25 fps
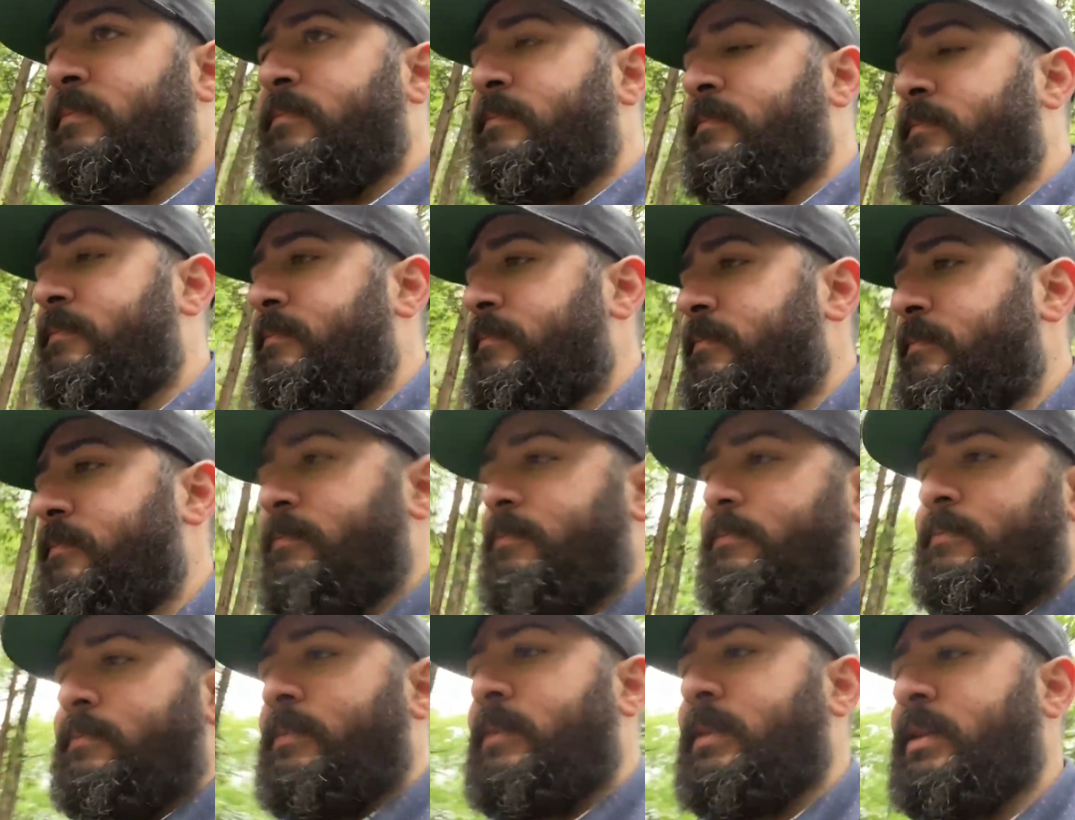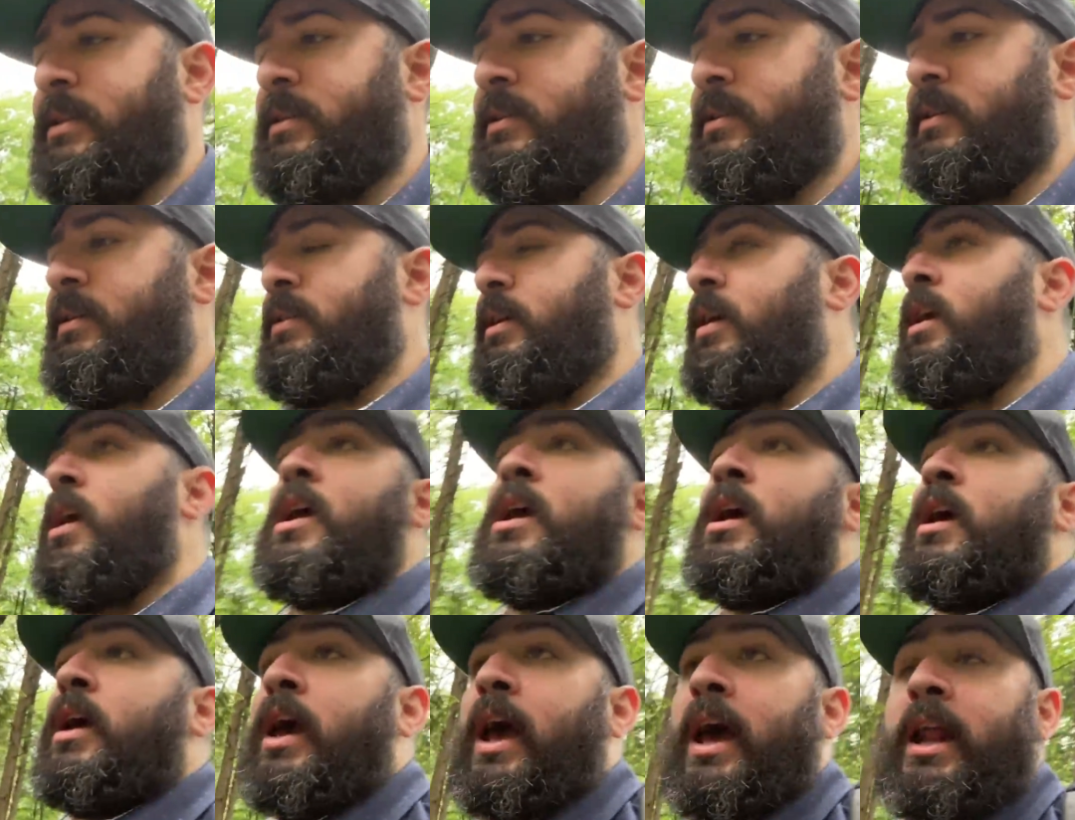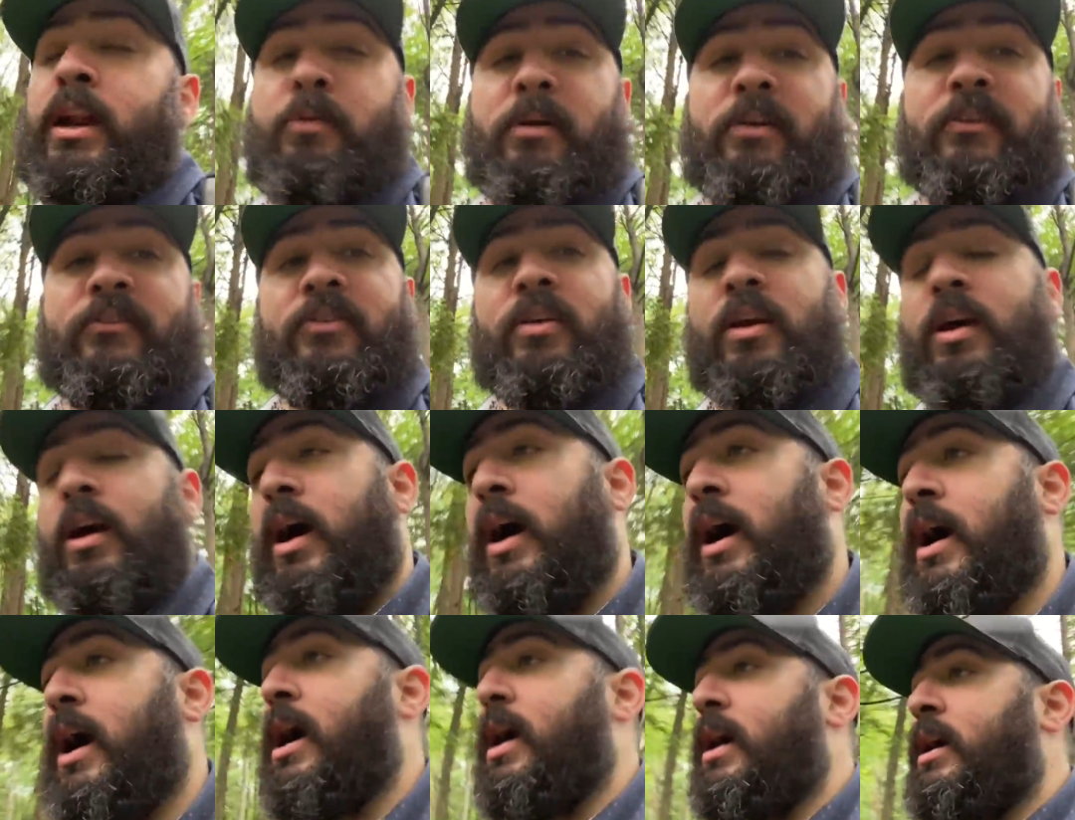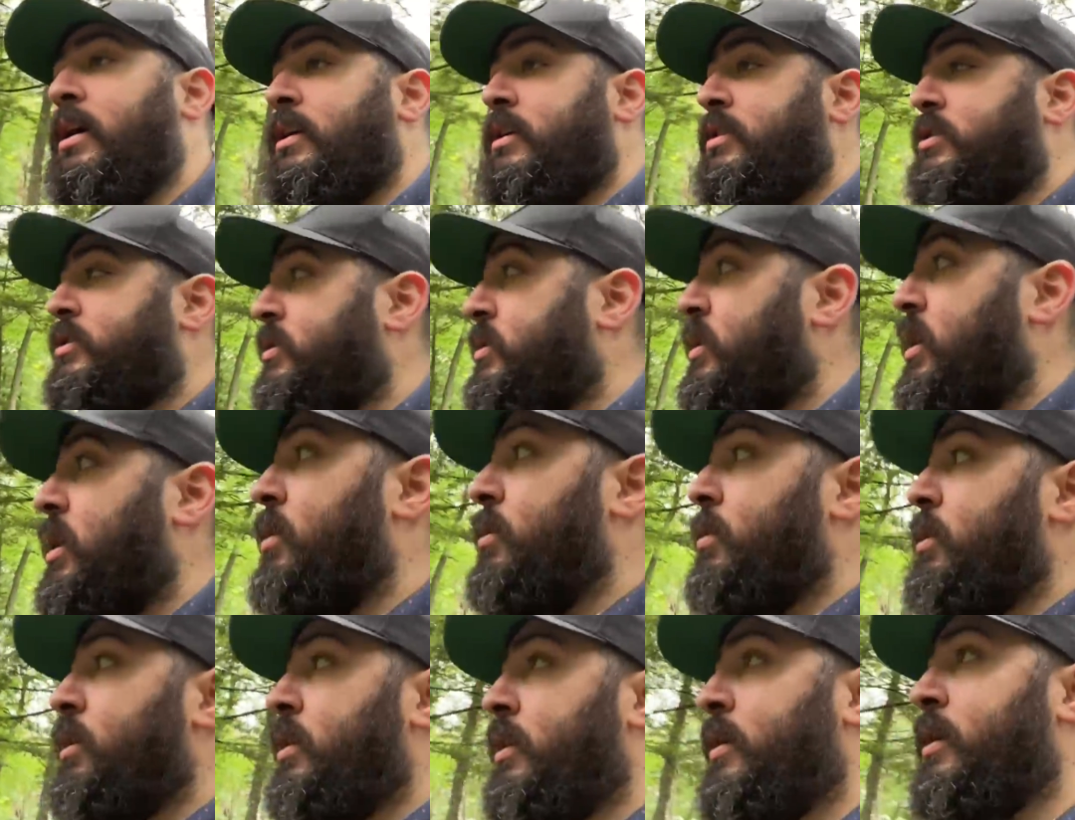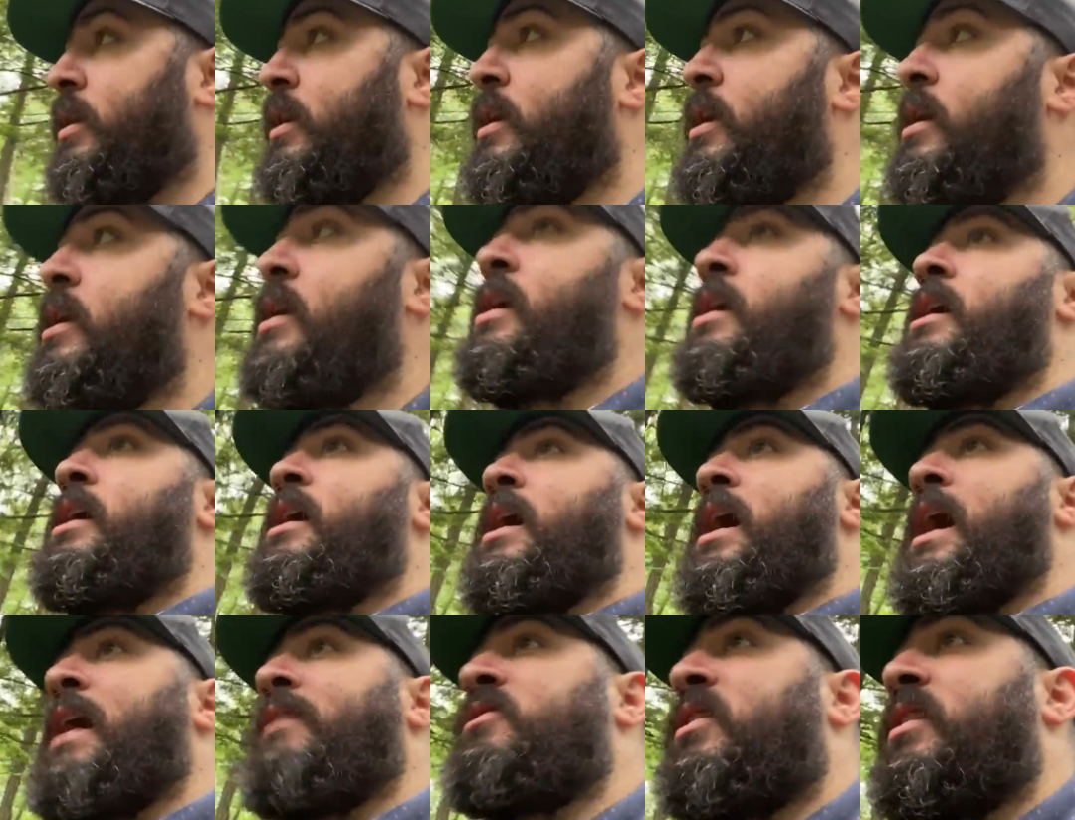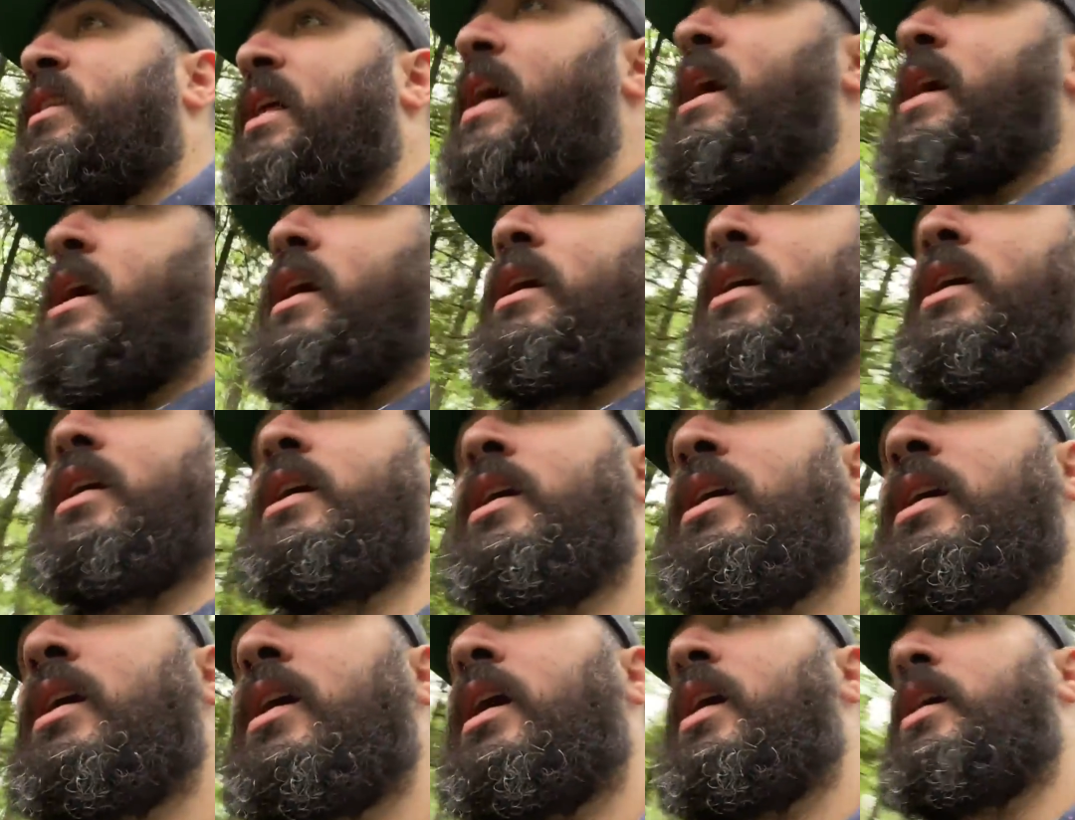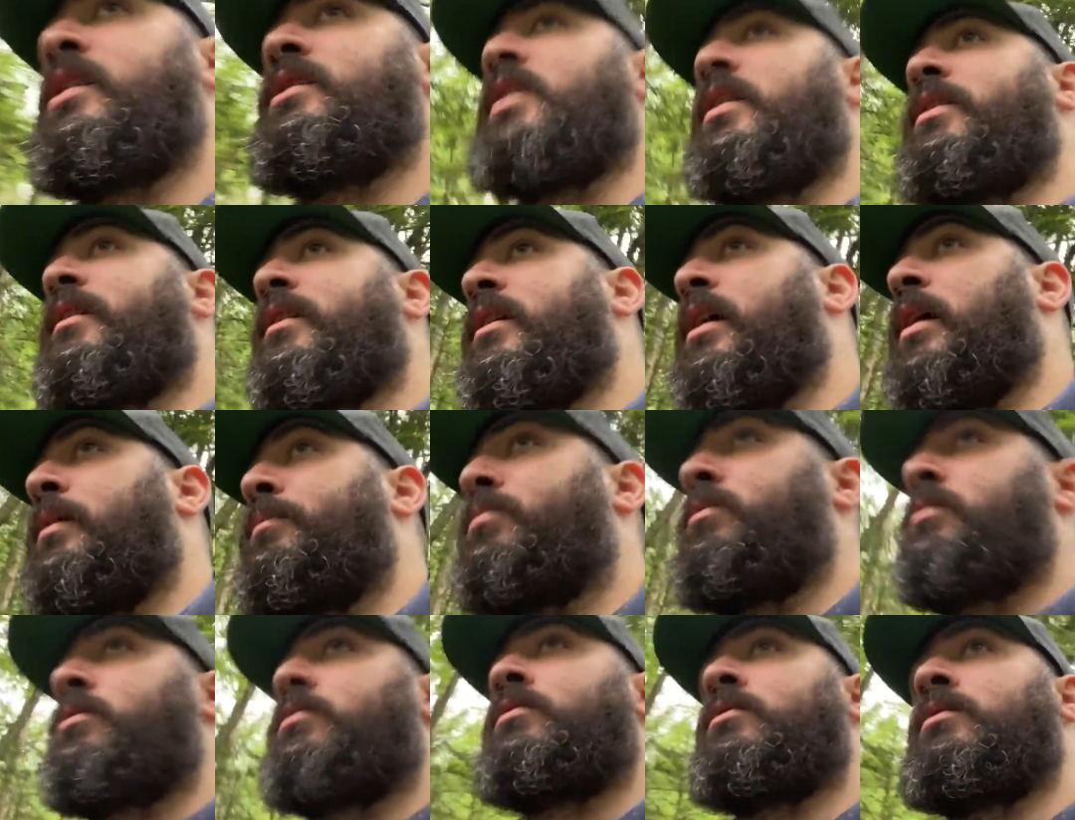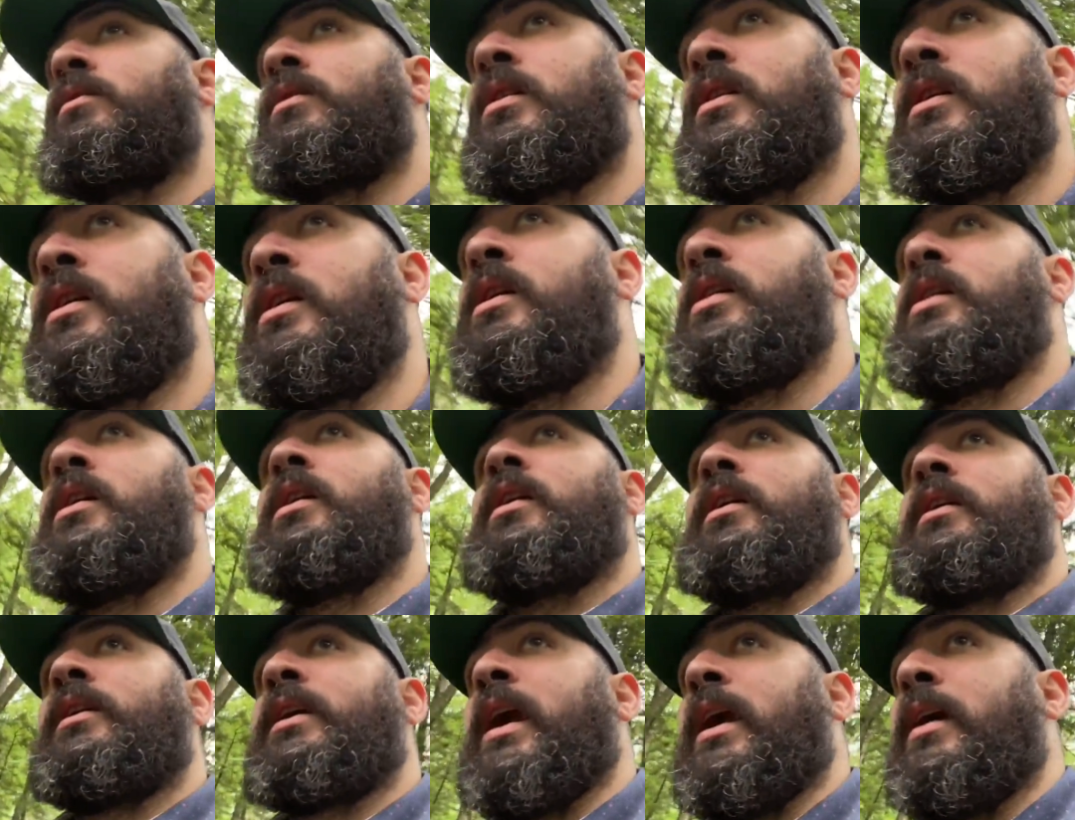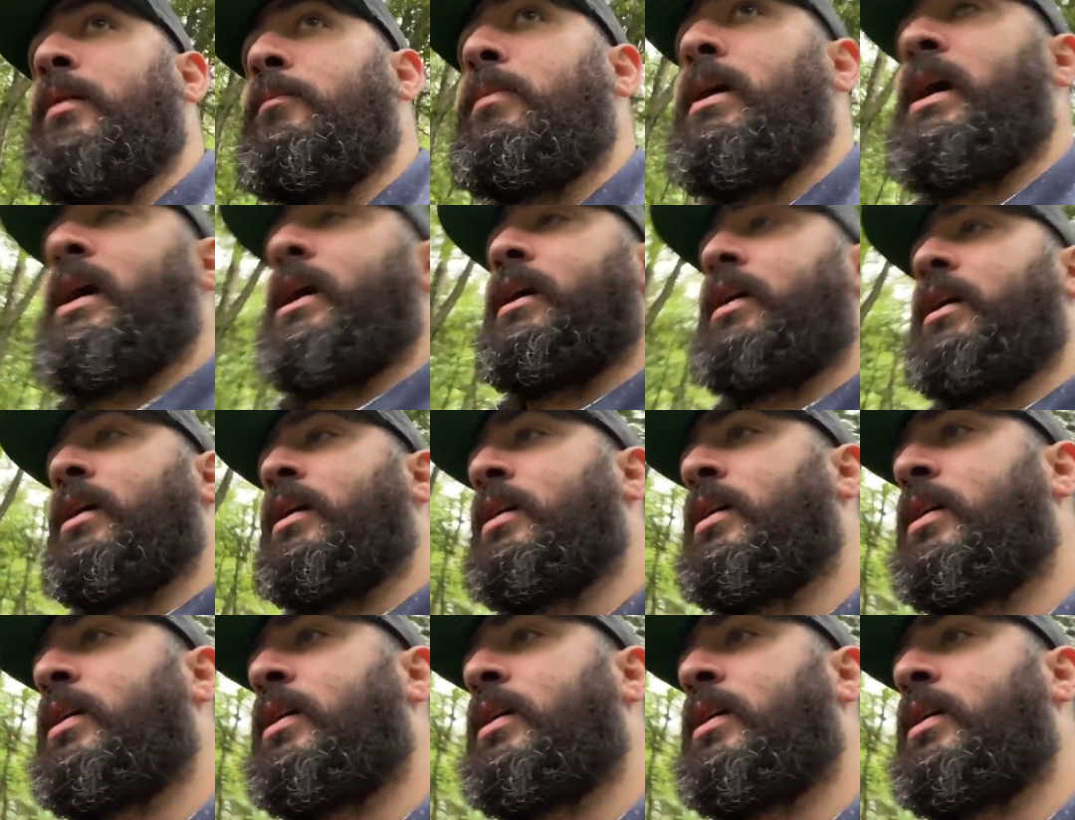Mm. Anyways, uh, so after that, another couple came by.